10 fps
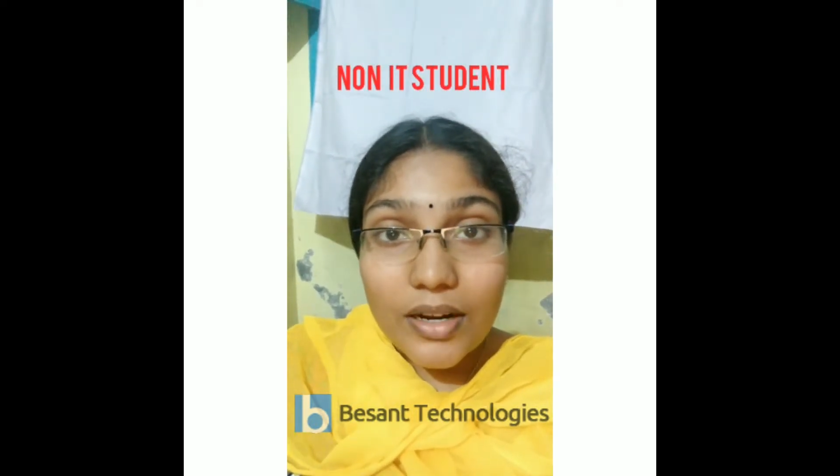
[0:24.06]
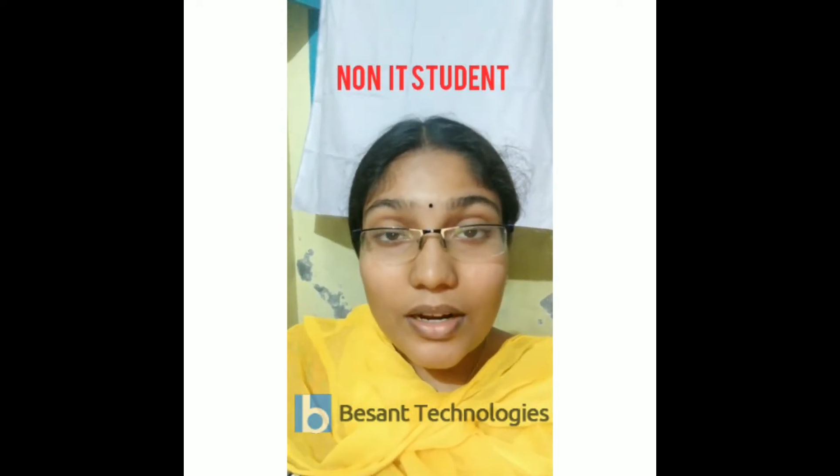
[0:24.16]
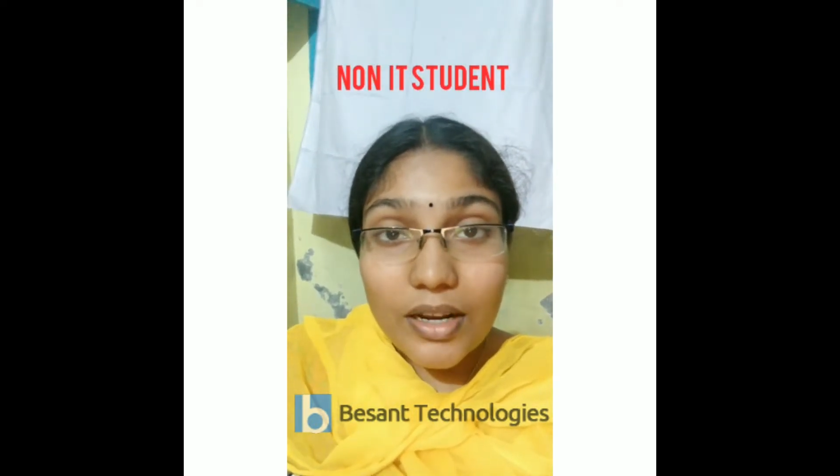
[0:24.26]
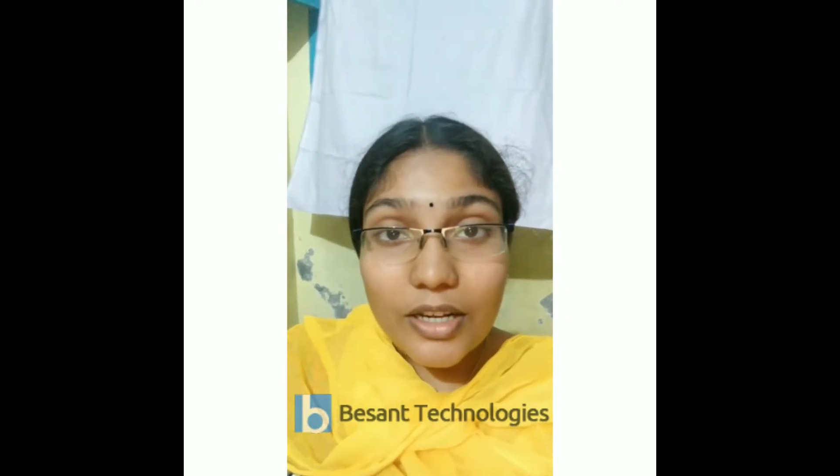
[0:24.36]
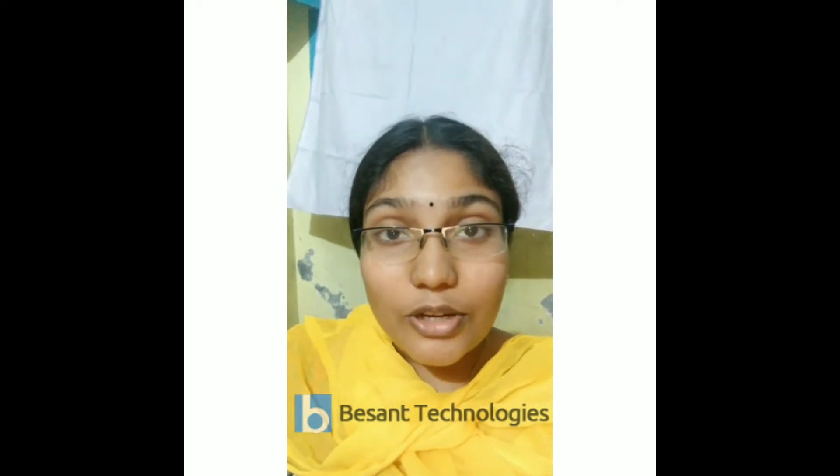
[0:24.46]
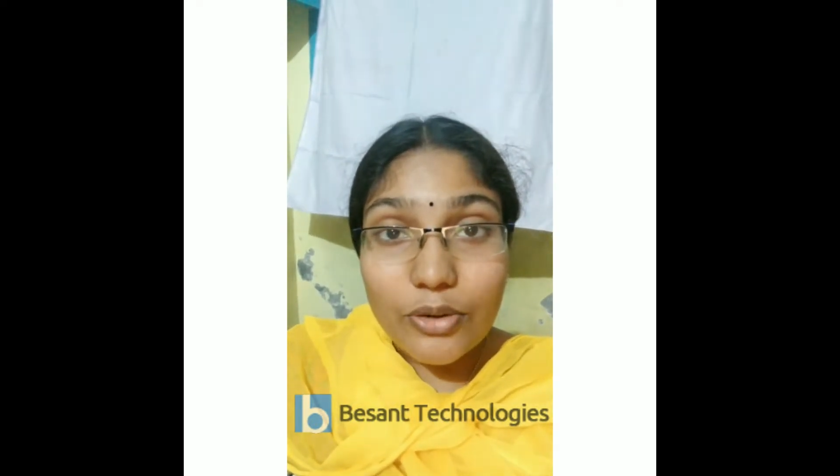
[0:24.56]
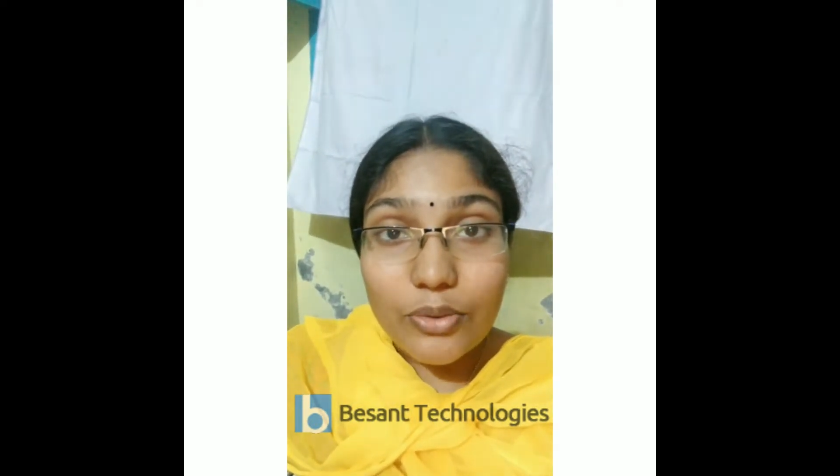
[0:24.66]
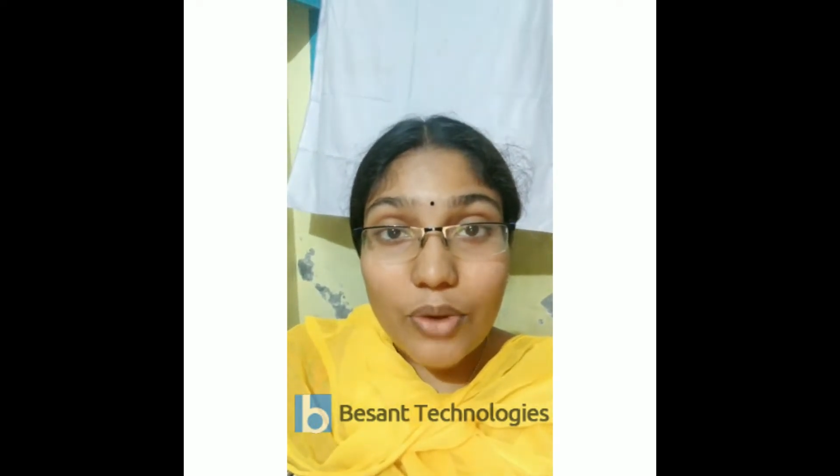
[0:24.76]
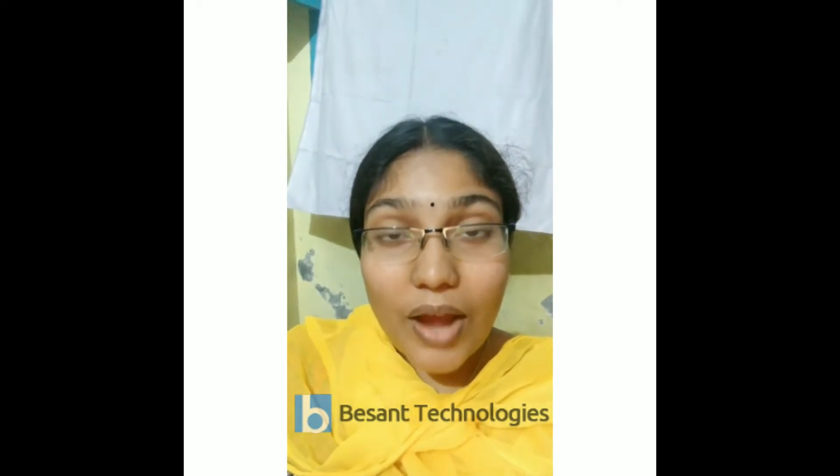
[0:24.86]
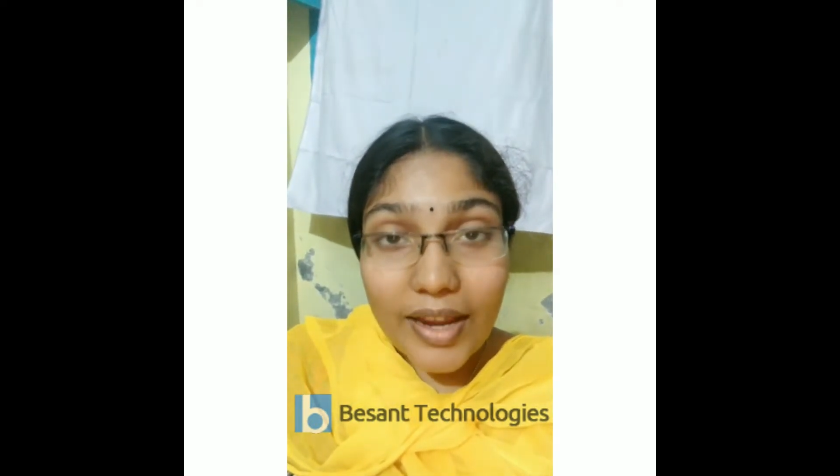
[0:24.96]
related
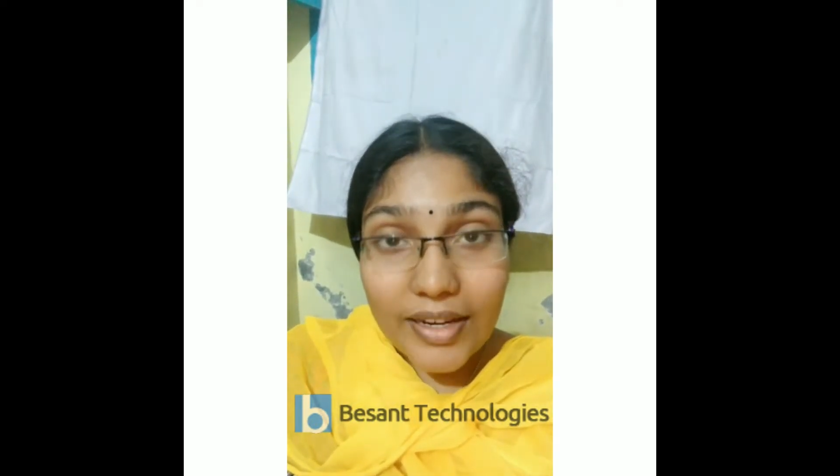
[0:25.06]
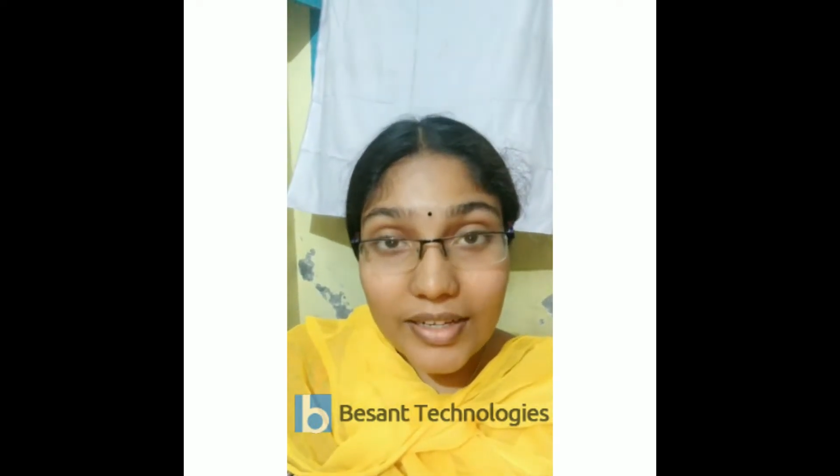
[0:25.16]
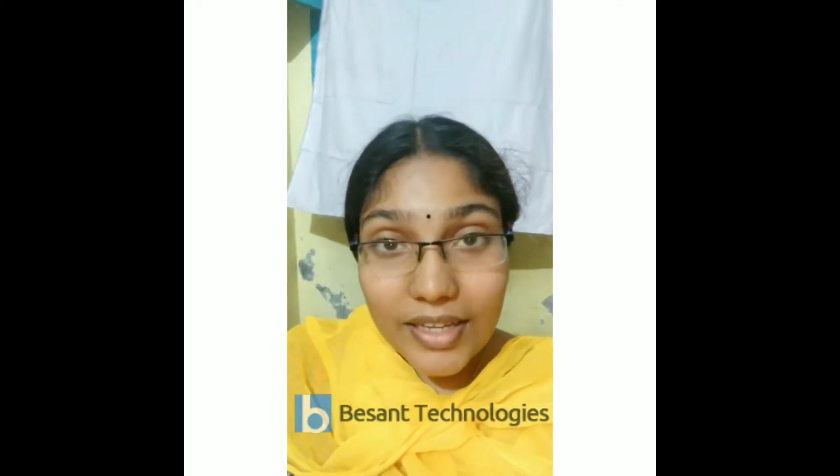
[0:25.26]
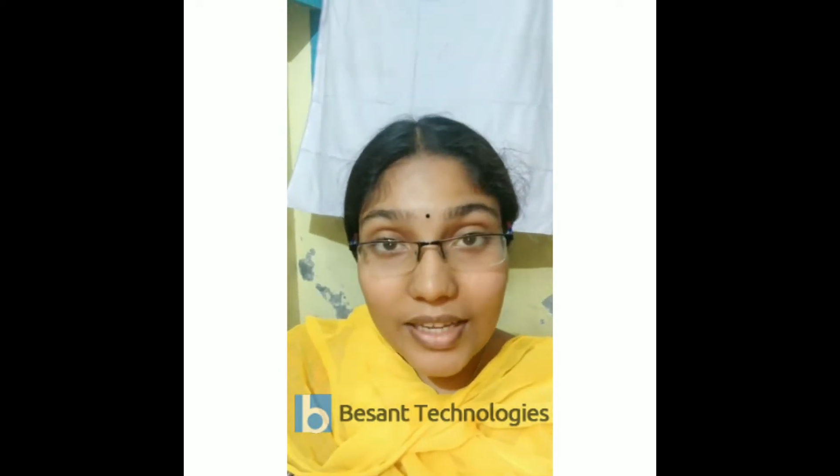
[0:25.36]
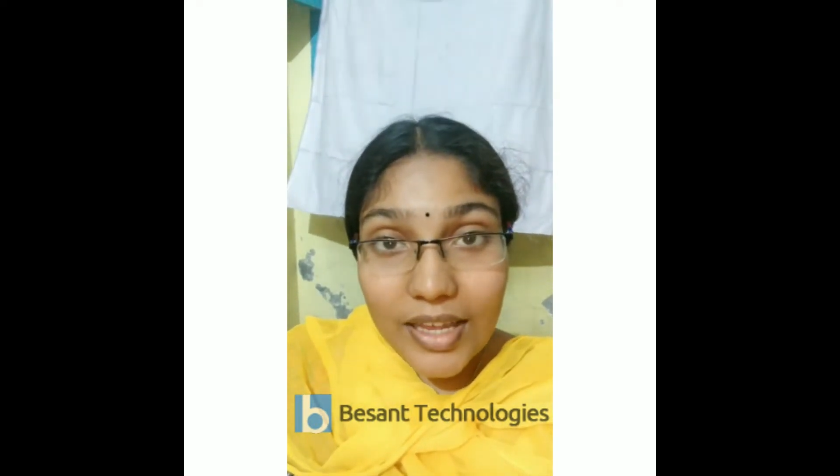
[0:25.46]
to IT.